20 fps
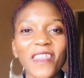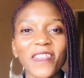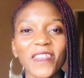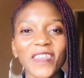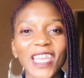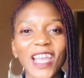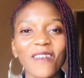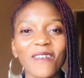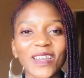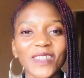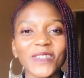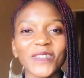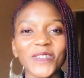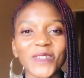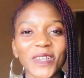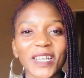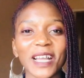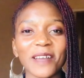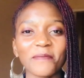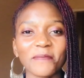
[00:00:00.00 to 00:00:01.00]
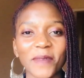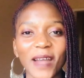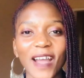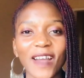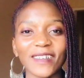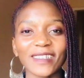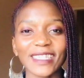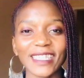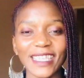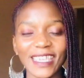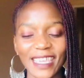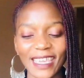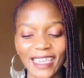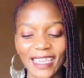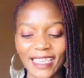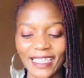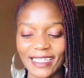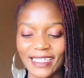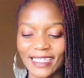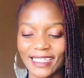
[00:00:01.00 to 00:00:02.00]
thing I want to talk about
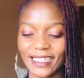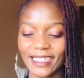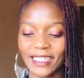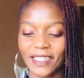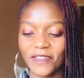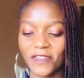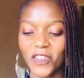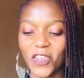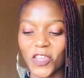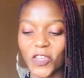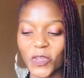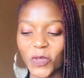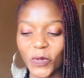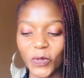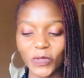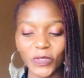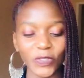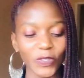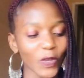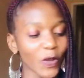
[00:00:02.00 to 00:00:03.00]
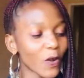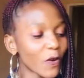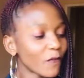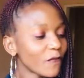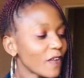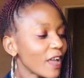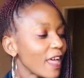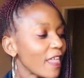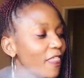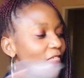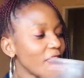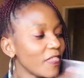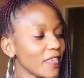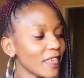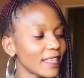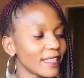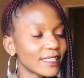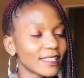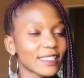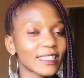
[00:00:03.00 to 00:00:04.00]
is the use of
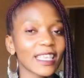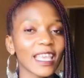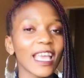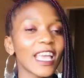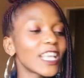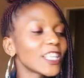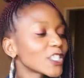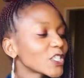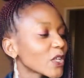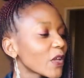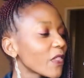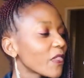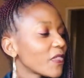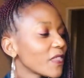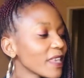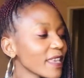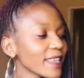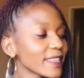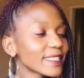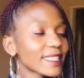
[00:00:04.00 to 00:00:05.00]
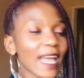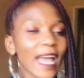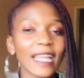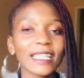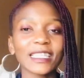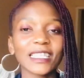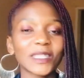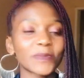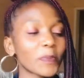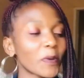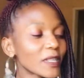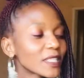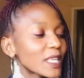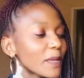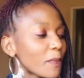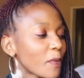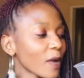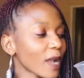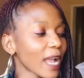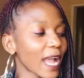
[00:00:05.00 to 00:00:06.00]
these. So these are
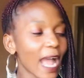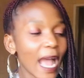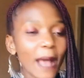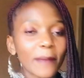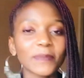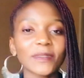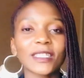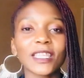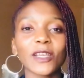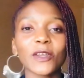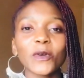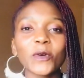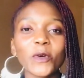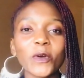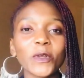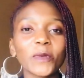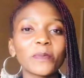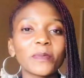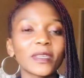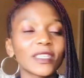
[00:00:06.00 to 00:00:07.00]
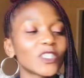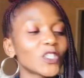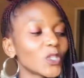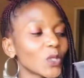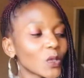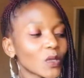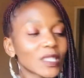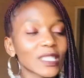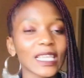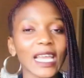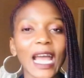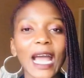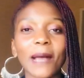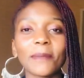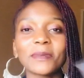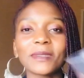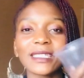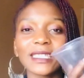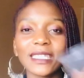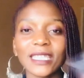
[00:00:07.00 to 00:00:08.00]
disposable cups. They could be juice
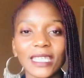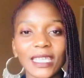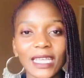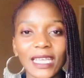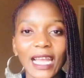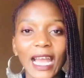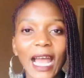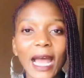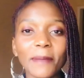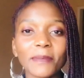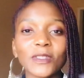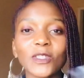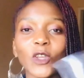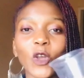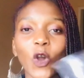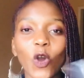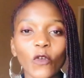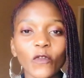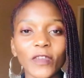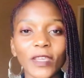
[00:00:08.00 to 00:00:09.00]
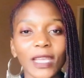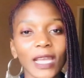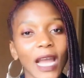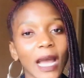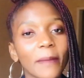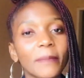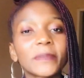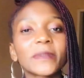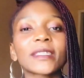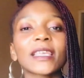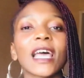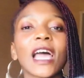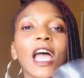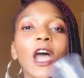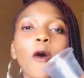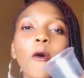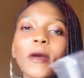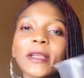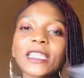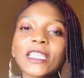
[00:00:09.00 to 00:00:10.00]
cups, tea cups, coffee cups,
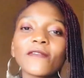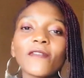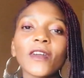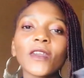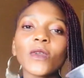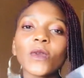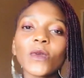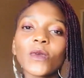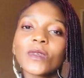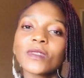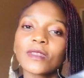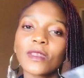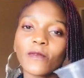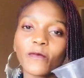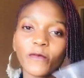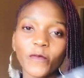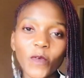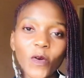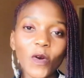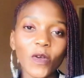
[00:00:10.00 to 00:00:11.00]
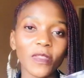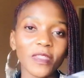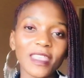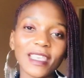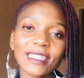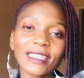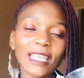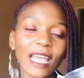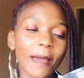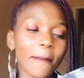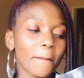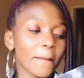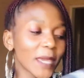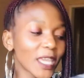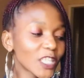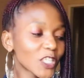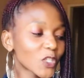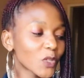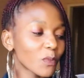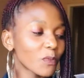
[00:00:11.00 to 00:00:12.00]
whatever you use them for. These are
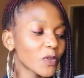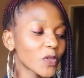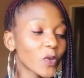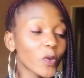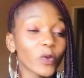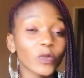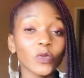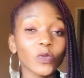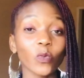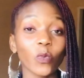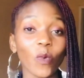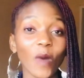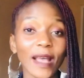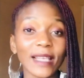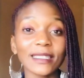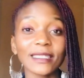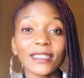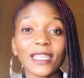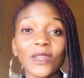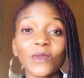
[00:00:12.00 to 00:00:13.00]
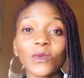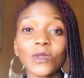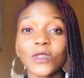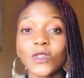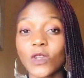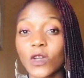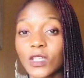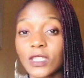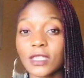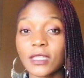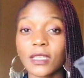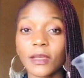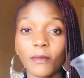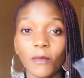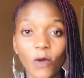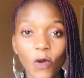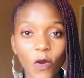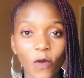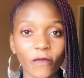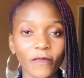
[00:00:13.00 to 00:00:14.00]
meant to be used once, then we toss them
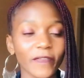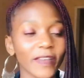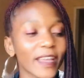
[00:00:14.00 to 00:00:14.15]
off.